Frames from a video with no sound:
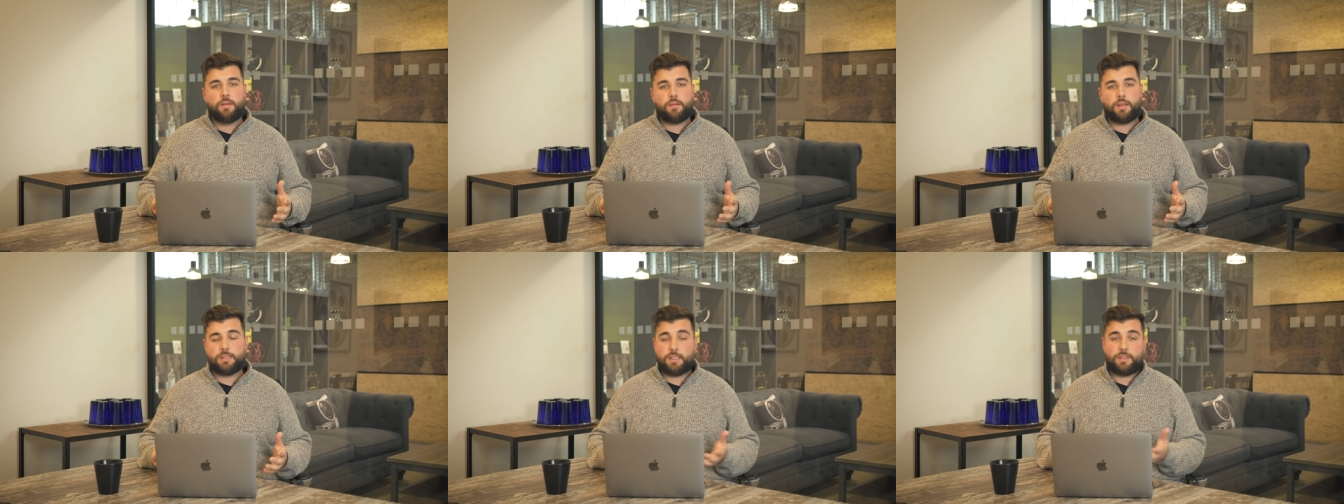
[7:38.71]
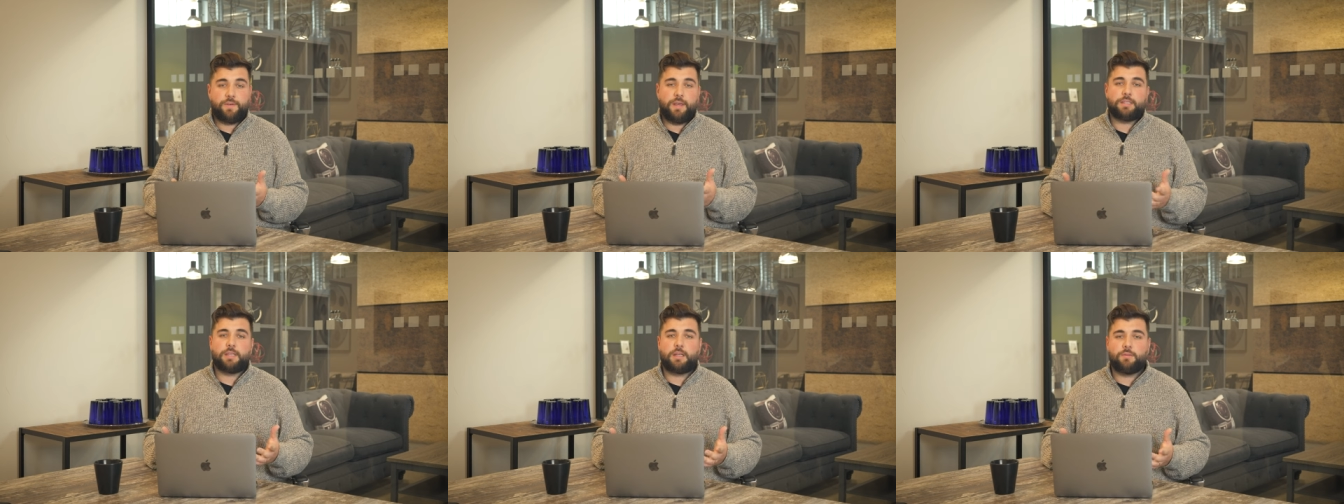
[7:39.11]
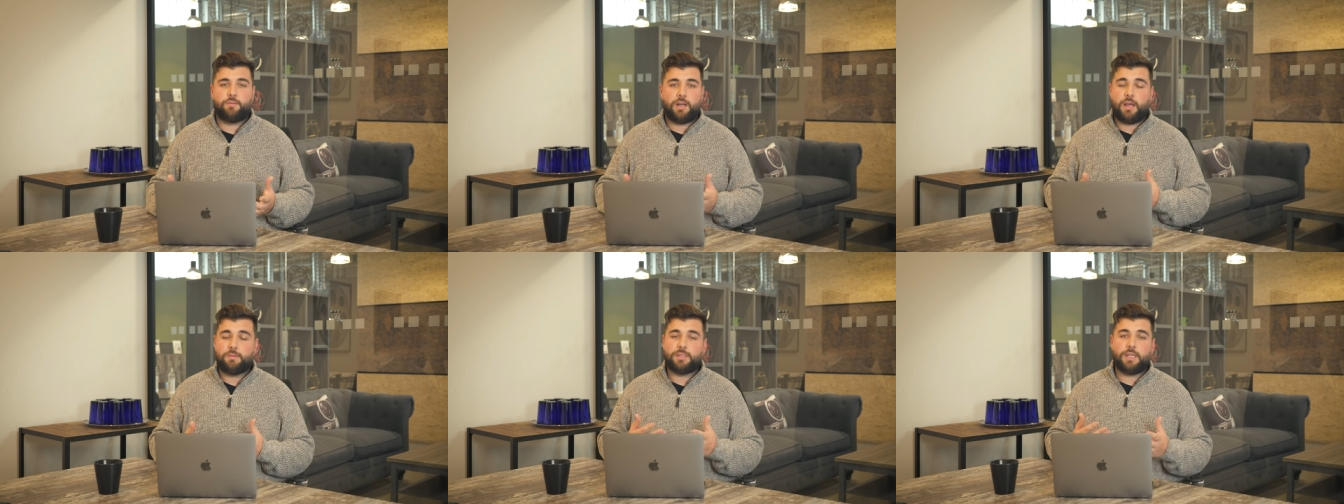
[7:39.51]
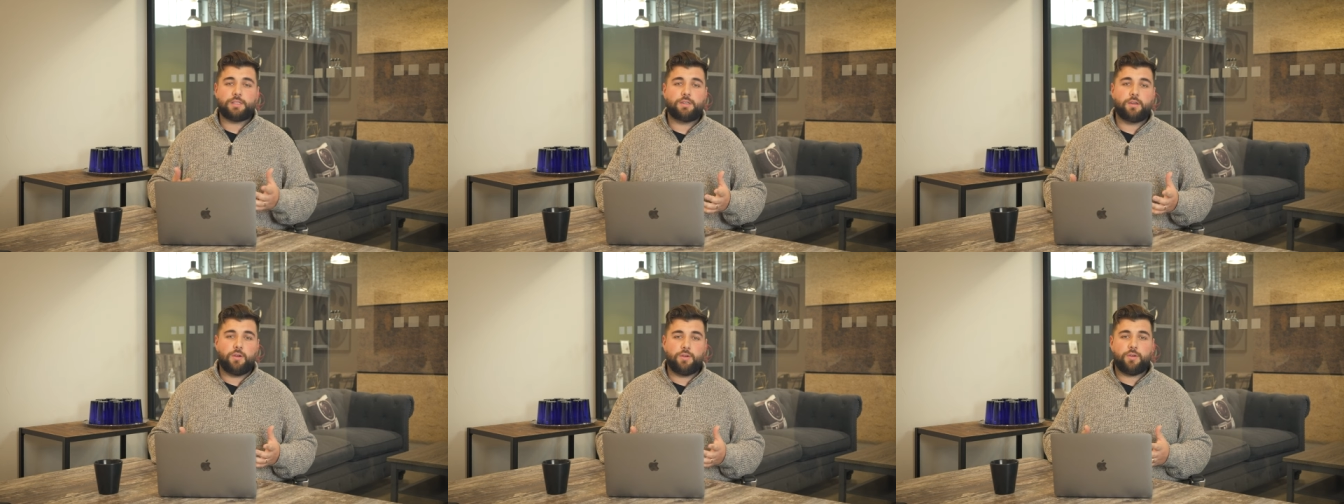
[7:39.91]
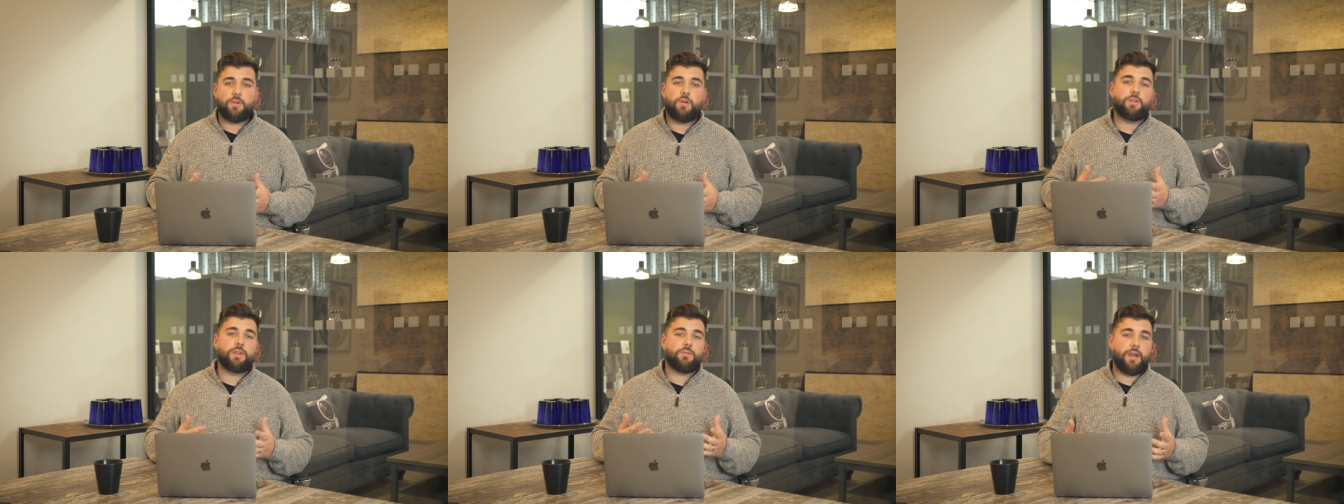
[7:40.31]
Because let's face it, when it comes to S E O, you can
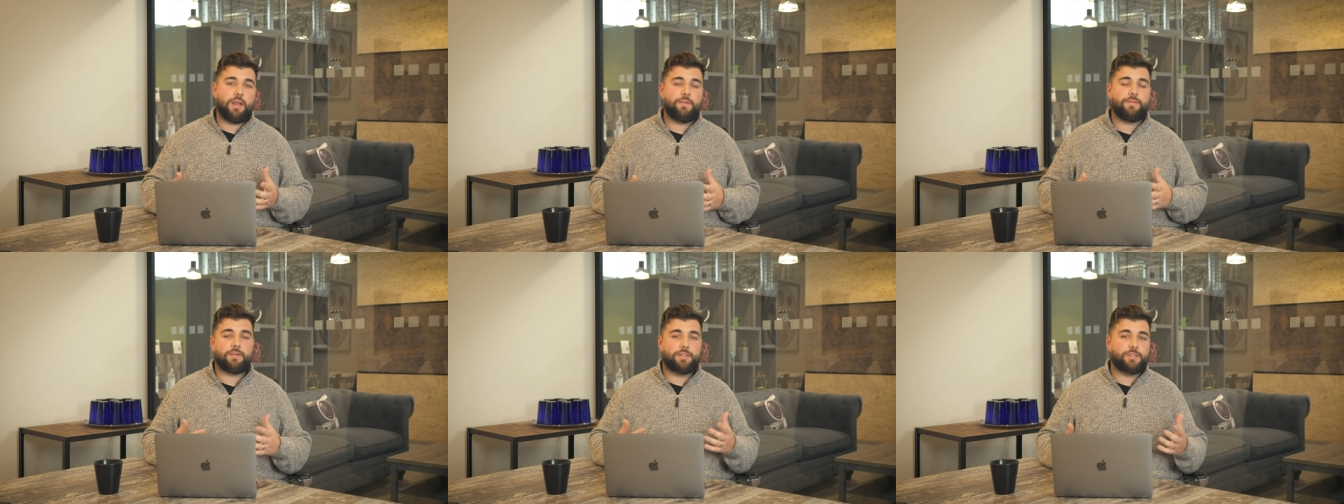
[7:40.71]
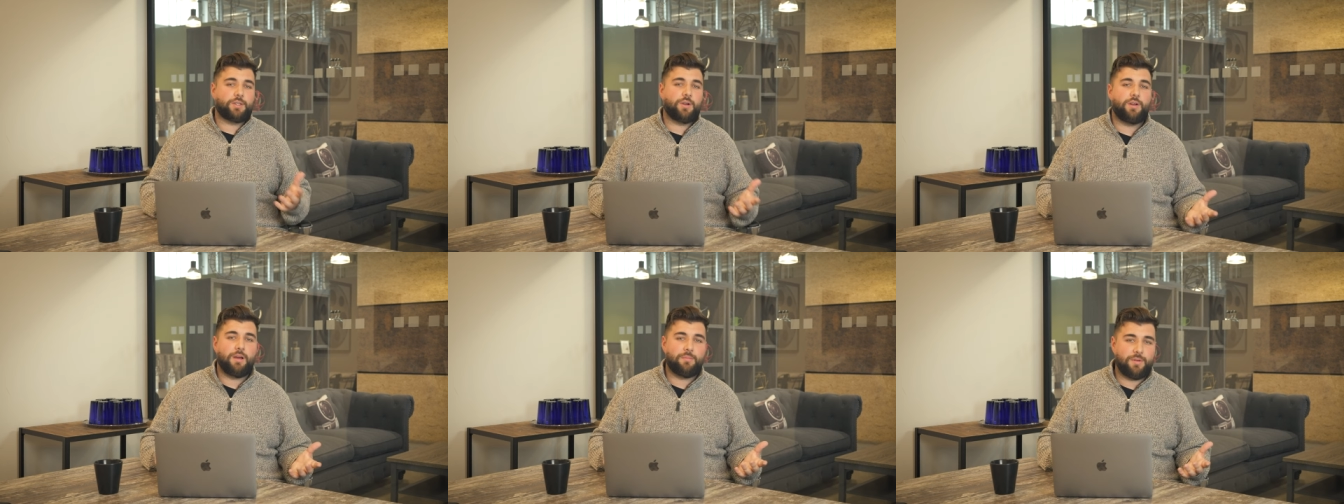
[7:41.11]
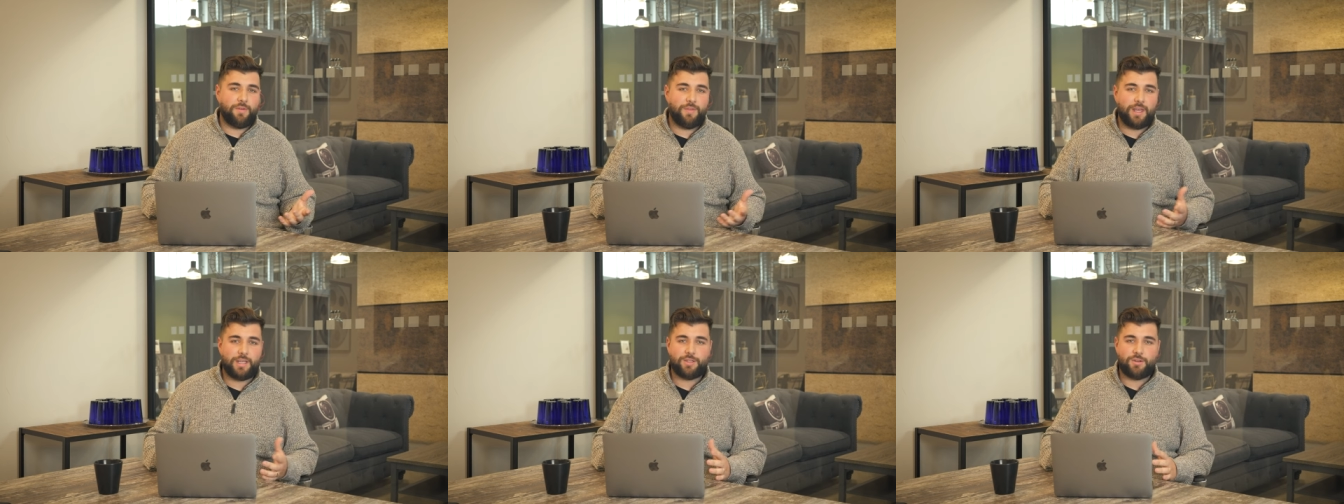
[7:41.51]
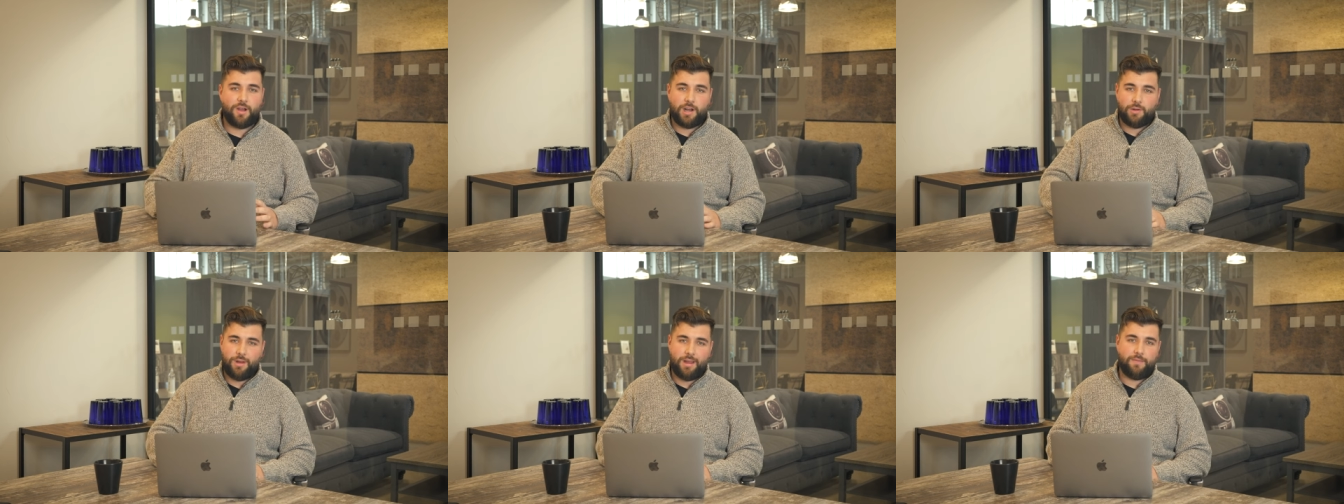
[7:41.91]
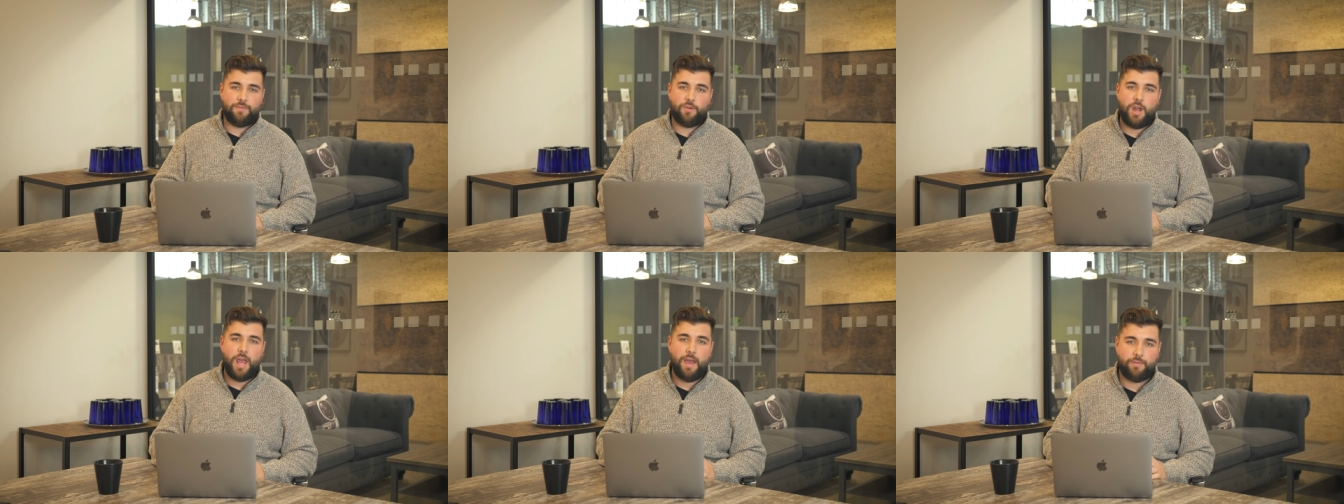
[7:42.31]
only rank for a certain number of things. You're not gonna rank
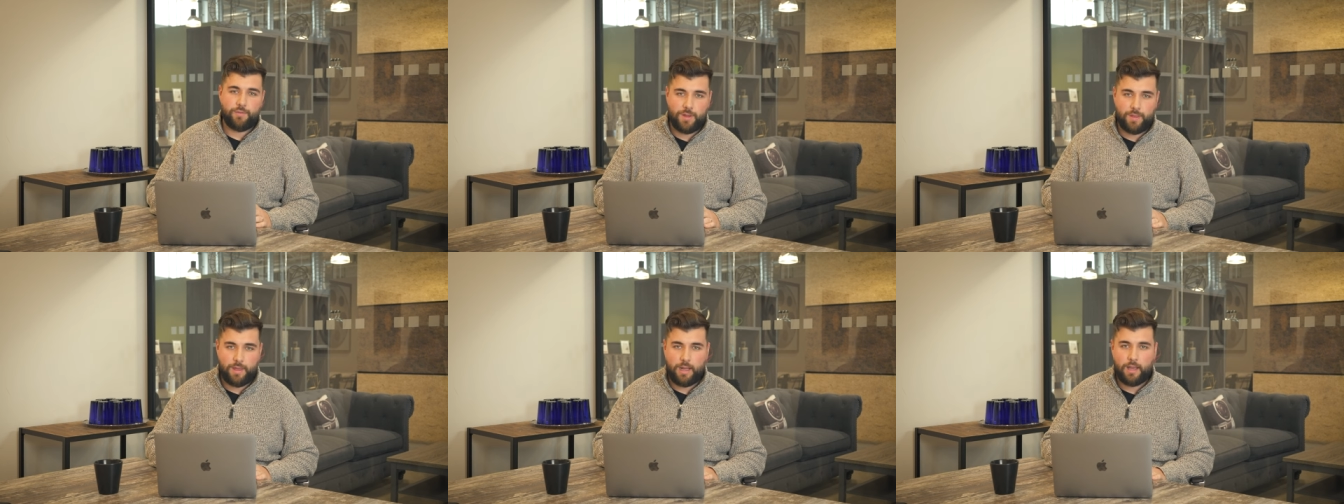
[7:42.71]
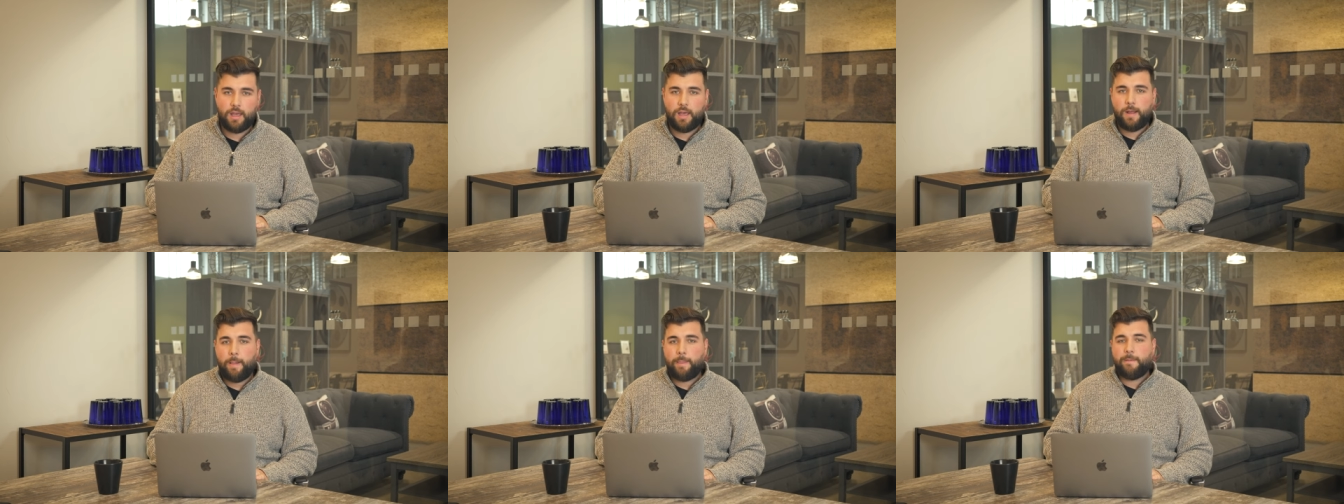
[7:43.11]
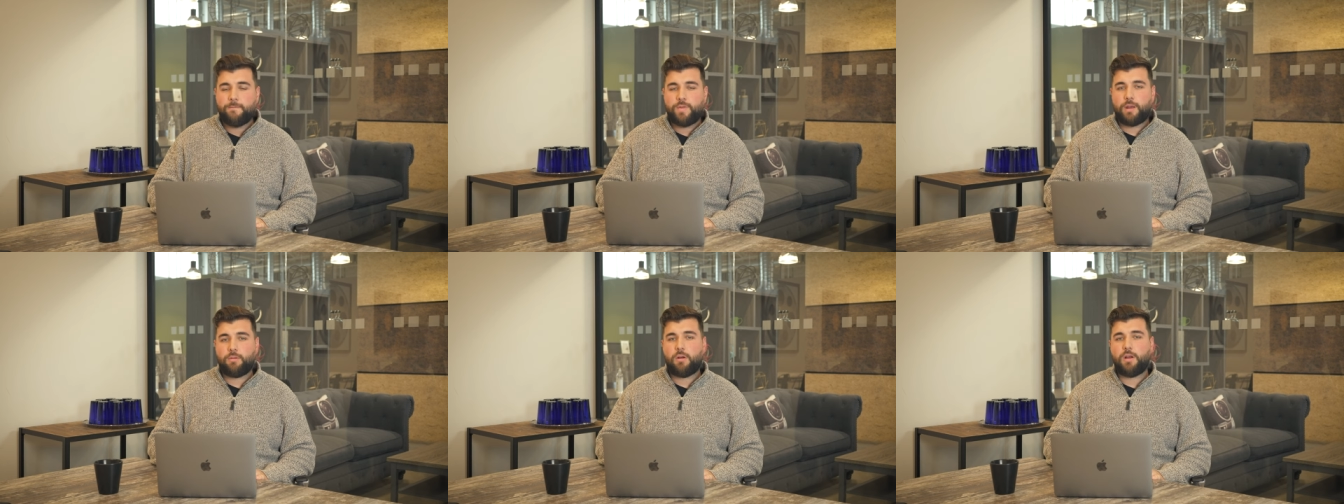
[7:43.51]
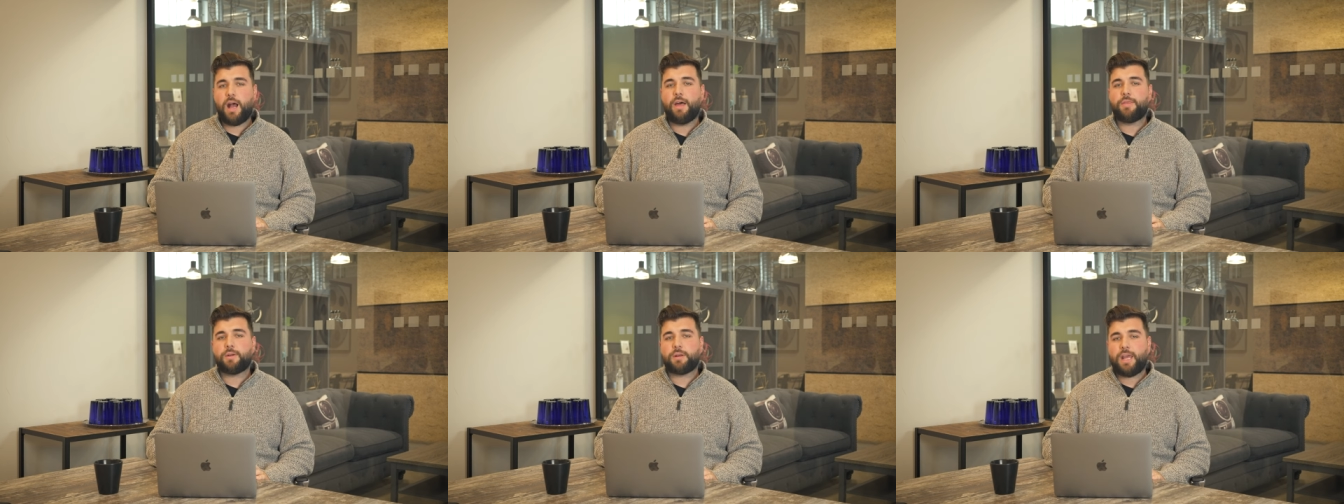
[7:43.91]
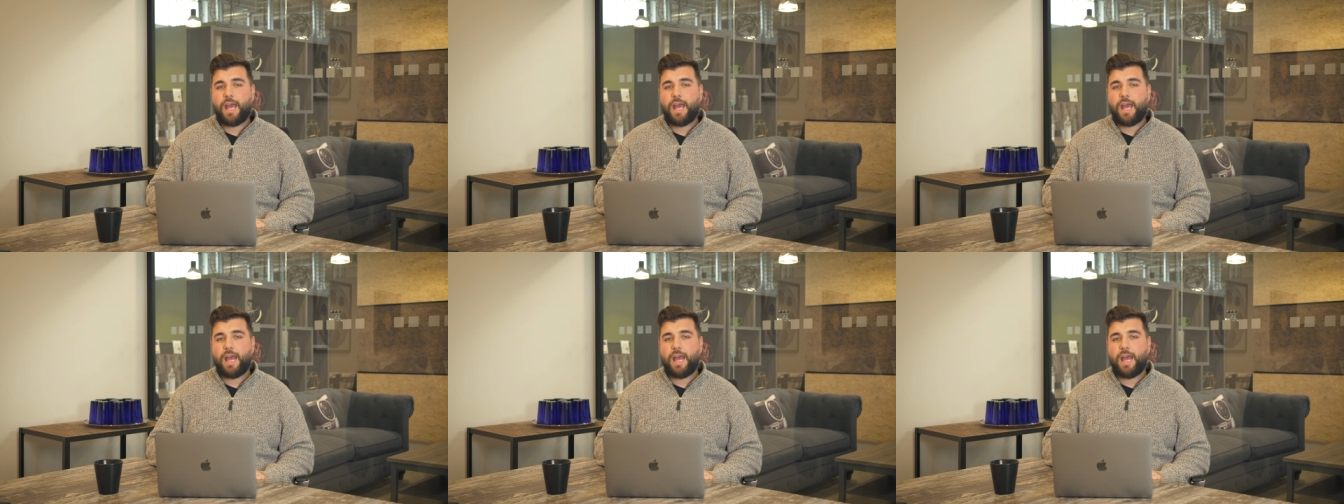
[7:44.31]
for everything. There are other